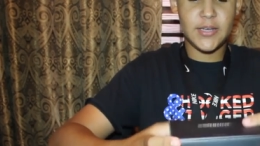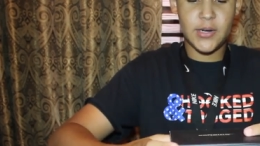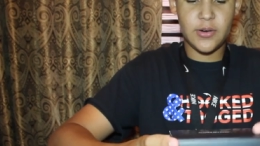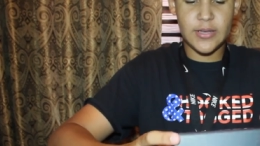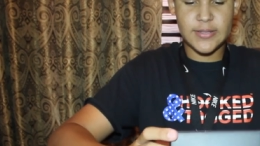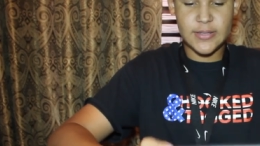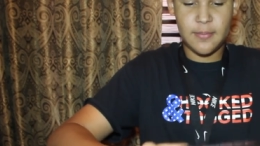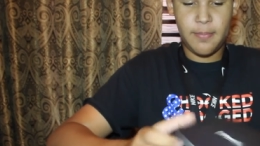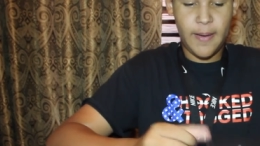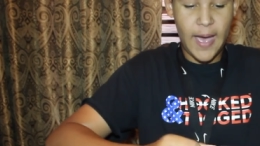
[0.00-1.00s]
Here is
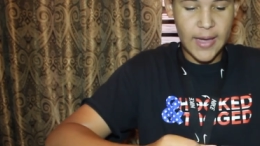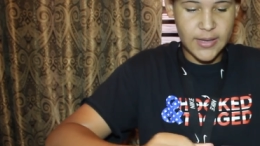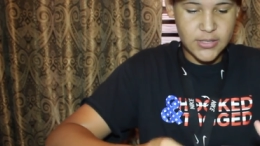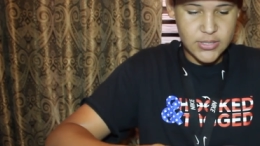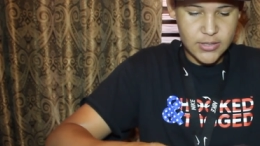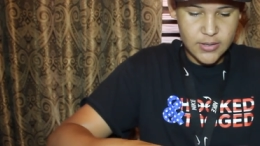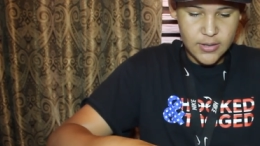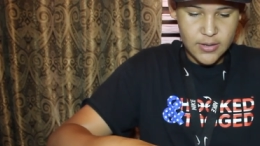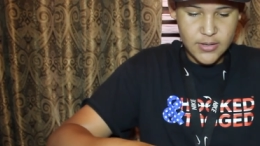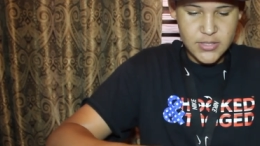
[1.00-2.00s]
the packaging.
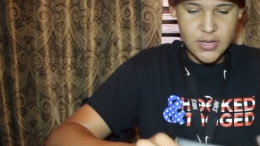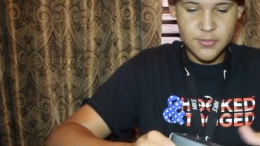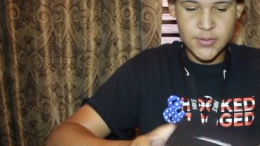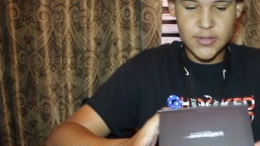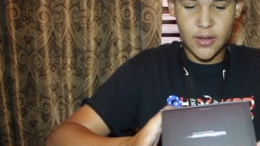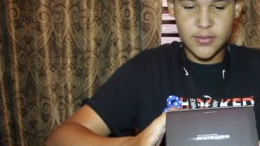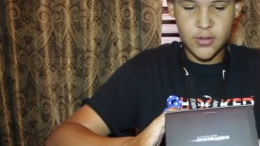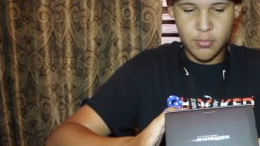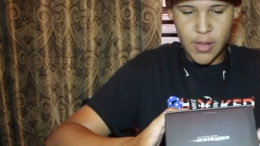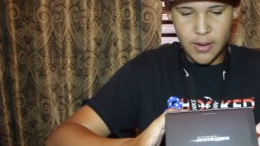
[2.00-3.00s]
This comes in a nice
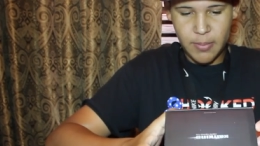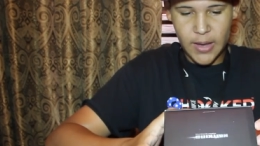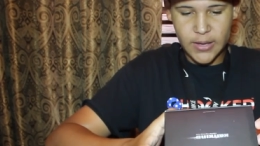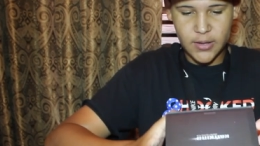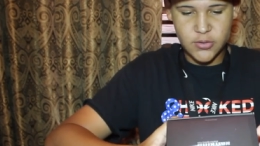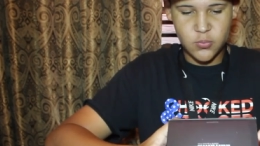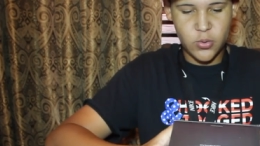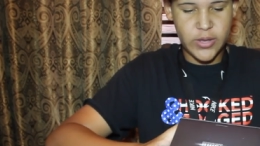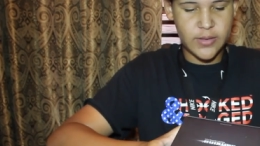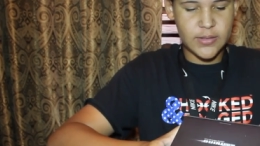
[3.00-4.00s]
little black package.
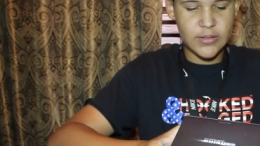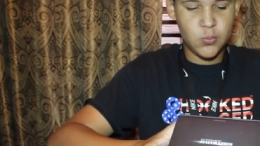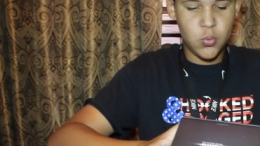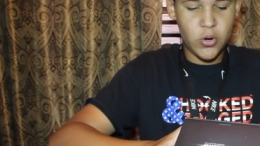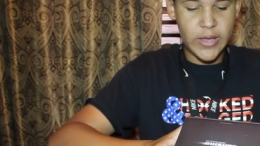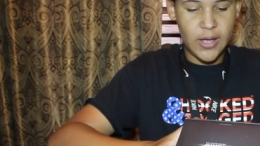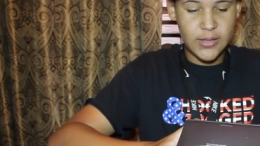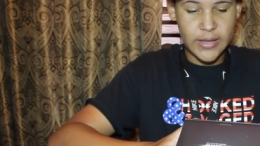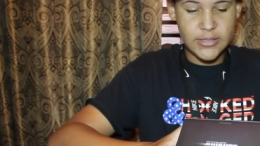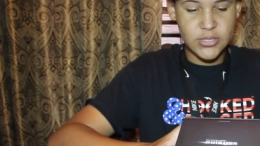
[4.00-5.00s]
Roy, it says
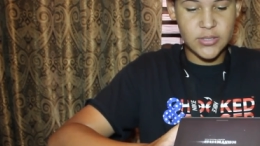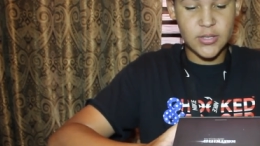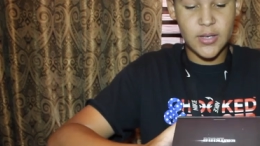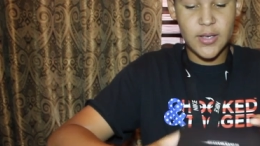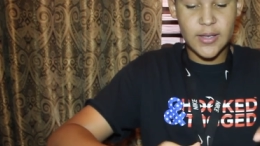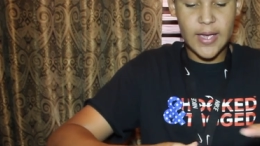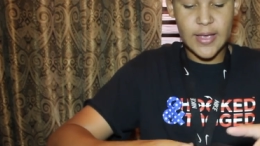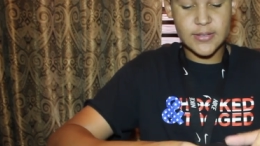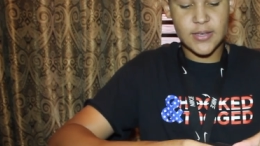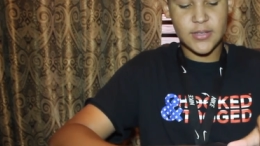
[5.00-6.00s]
Royale Legend
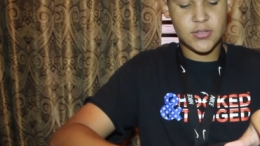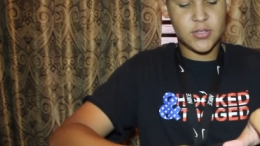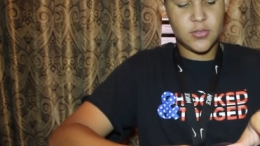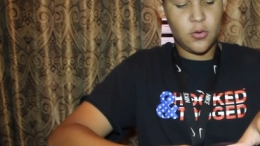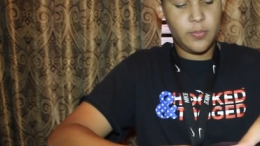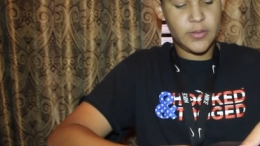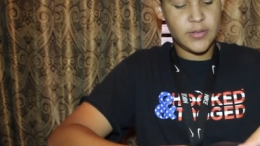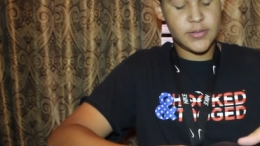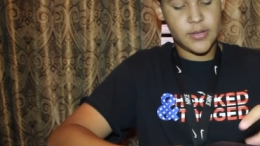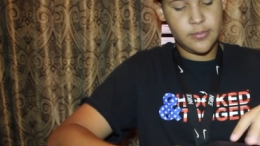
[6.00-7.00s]
KastKing, so let's open
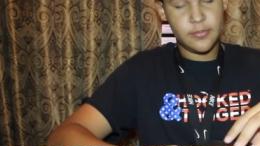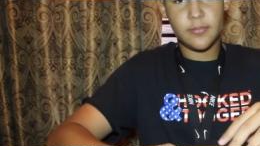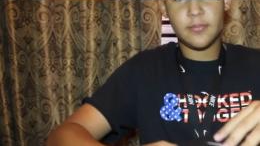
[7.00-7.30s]
this up.